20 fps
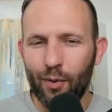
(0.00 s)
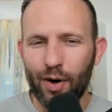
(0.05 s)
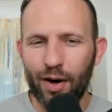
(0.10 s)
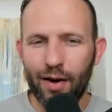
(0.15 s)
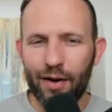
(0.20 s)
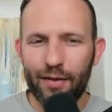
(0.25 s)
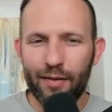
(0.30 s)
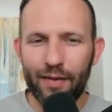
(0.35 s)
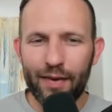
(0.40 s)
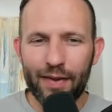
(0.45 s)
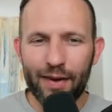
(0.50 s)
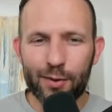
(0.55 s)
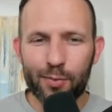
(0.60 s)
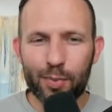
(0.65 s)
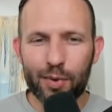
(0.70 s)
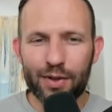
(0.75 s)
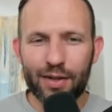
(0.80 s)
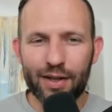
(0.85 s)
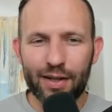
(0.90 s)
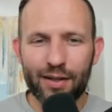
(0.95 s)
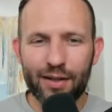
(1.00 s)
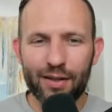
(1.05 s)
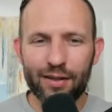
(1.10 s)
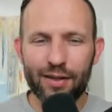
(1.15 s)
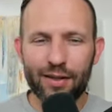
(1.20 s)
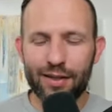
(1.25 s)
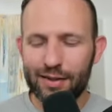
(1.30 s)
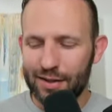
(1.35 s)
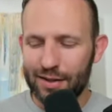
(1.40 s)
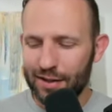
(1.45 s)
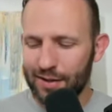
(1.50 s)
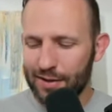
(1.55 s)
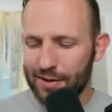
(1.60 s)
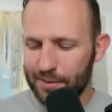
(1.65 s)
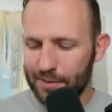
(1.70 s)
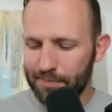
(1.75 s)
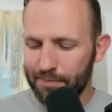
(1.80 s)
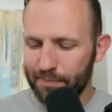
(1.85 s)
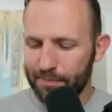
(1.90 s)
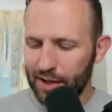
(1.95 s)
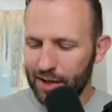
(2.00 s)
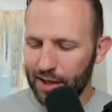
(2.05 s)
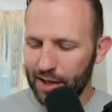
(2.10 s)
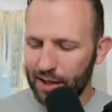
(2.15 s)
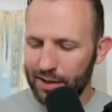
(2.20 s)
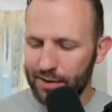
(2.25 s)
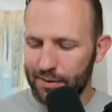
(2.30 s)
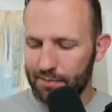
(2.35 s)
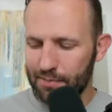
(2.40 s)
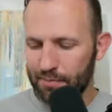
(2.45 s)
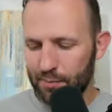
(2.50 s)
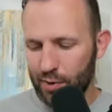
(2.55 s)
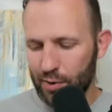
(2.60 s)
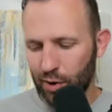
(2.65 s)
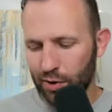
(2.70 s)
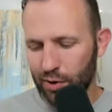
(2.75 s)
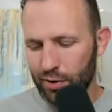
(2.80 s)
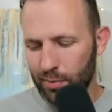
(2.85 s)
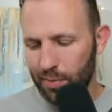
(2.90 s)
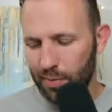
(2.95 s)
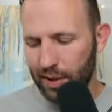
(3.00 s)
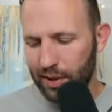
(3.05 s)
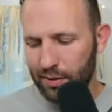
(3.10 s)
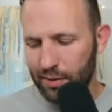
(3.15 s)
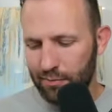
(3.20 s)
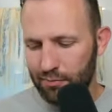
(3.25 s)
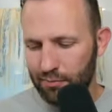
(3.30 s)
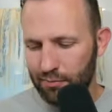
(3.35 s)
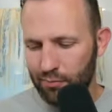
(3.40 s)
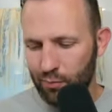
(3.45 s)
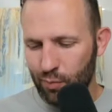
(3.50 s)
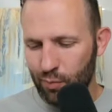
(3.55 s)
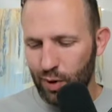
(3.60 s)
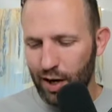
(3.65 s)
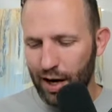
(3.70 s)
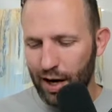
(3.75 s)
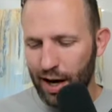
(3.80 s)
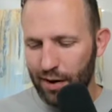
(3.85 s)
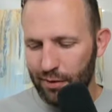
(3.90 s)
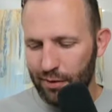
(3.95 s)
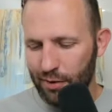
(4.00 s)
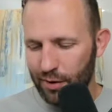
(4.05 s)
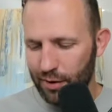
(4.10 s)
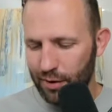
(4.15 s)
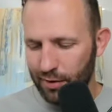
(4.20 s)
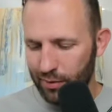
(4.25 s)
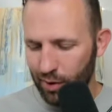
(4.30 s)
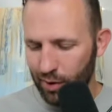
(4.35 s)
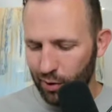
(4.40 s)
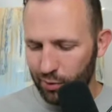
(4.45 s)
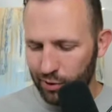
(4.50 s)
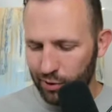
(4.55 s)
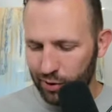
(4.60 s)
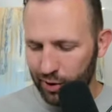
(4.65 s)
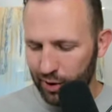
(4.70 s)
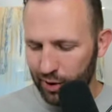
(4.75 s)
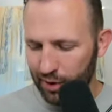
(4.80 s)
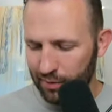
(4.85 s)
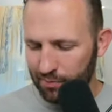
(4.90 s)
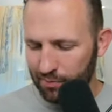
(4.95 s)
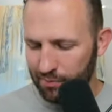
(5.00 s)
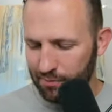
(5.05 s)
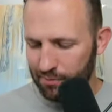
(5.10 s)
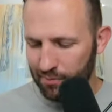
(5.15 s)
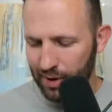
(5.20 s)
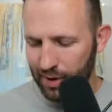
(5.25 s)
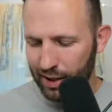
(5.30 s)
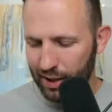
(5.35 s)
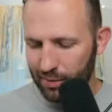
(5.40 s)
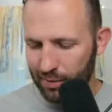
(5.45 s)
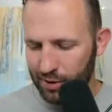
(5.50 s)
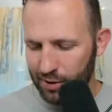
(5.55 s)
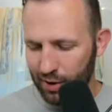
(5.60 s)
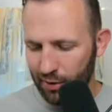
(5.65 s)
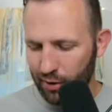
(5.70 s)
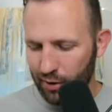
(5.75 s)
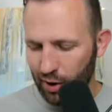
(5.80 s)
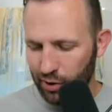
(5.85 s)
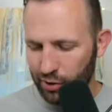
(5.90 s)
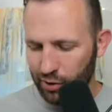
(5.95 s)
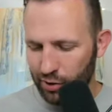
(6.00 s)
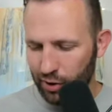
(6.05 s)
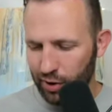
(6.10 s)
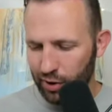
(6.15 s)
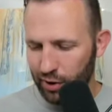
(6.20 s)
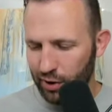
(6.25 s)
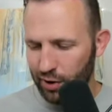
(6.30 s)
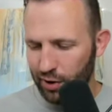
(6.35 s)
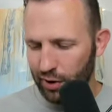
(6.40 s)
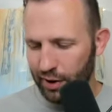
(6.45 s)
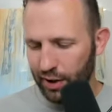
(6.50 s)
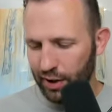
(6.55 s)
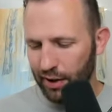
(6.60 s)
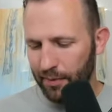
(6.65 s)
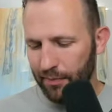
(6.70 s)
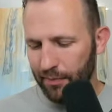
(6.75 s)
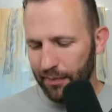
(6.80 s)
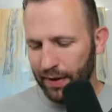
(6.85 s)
Well, in this particular instance, he's told to be run out in the ocean and make himself a sugar cookie.